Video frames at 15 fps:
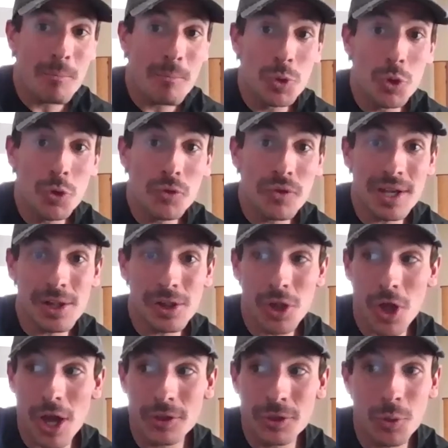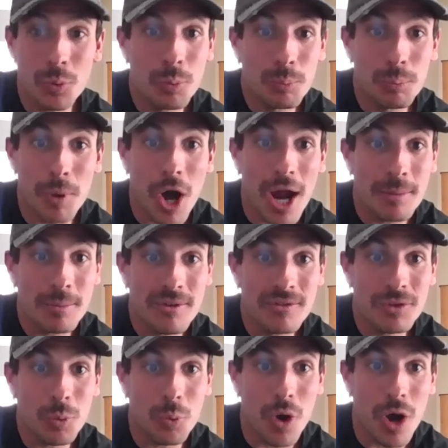moving along the bottom
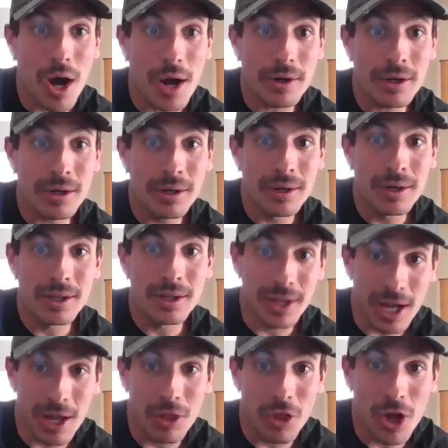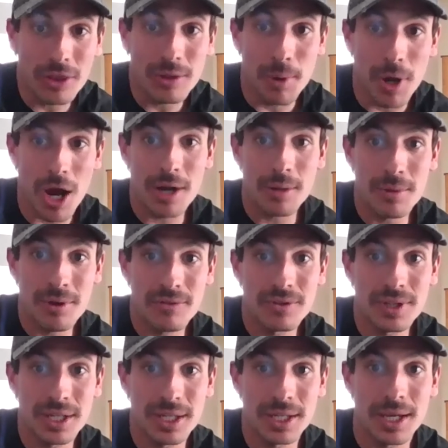of the water, like along the bottom of
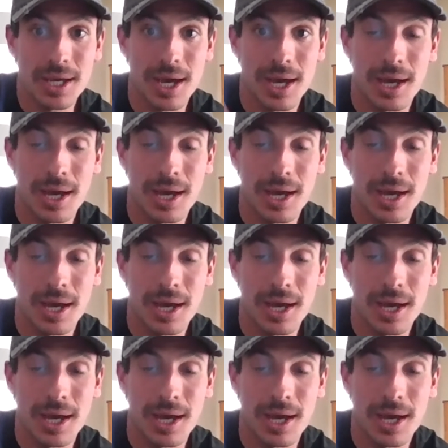the